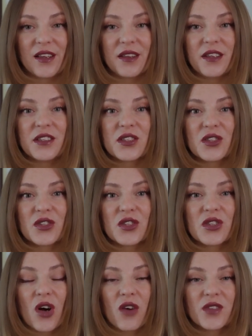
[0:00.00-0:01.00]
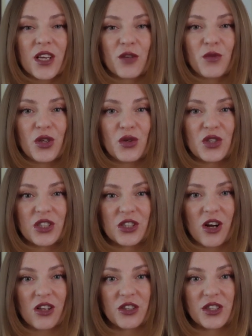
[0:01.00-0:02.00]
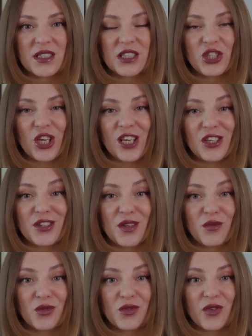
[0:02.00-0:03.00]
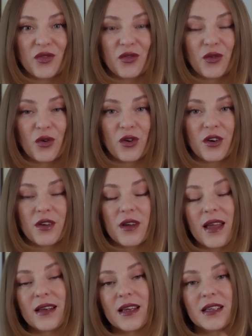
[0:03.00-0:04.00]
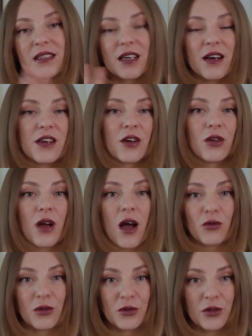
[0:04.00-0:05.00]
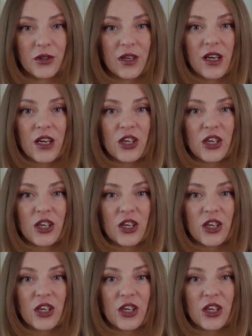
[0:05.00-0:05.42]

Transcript: These soft and muted colors change the mood for an entire outlook.